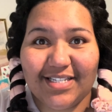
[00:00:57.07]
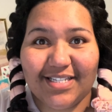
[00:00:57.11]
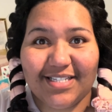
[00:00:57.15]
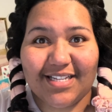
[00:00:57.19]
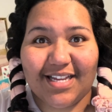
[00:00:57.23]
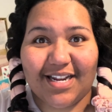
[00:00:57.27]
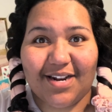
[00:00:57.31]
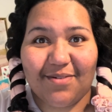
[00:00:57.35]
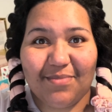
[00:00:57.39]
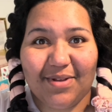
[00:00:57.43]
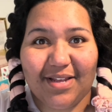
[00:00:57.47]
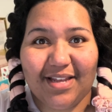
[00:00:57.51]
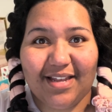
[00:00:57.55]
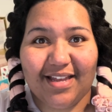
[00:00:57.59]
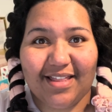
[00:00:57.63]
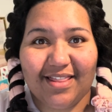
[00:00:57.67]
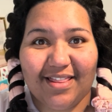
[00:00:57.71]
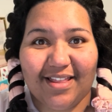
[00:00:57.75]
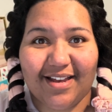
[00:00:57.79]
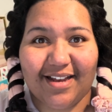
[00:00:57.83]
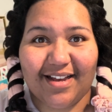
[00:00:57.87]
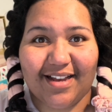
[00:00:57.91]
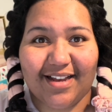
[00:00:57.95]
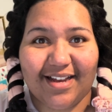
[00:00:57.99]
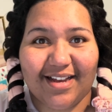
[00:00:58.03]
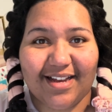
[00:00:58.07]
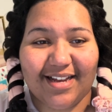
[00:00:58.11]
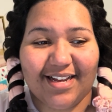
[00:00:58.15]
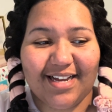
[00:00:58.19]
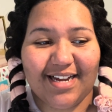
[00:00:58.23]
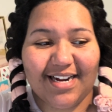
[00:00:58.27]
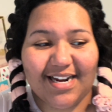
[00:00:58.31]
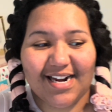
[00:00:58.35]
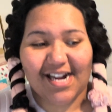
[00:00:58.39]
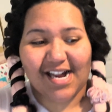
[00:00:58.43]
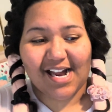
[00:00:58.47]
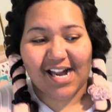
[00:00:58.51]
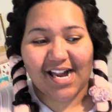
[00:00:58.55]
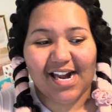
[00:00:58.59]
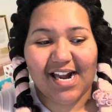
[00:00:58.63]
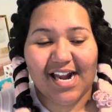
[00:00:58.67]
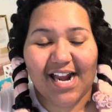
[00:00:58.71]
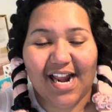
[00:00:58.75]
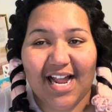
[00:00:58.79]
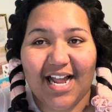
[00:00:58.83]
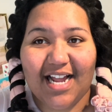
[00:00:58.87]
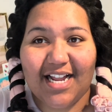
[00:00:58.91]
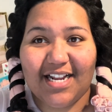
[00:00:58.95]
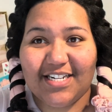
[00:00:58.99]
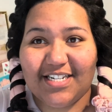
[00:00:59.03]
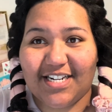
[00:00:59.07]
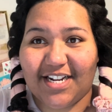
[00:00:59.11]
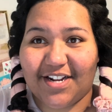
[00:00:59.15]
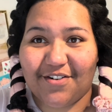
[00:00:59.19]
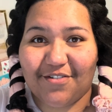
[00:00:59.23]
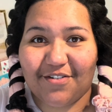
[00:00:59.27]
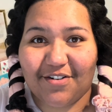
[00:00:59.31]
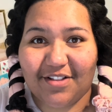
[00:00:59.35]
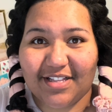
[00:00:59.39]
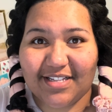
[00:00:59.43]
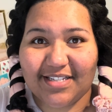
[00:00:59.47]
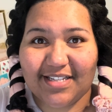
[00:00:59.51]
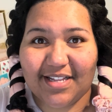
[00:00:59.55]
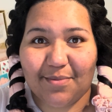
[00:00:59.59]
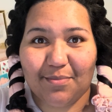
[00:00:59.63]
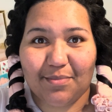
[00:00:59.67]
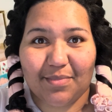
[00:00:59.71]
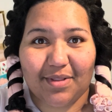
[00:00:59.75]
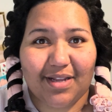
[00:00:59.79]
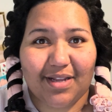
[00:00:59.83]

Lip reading: is going to be the General Assembly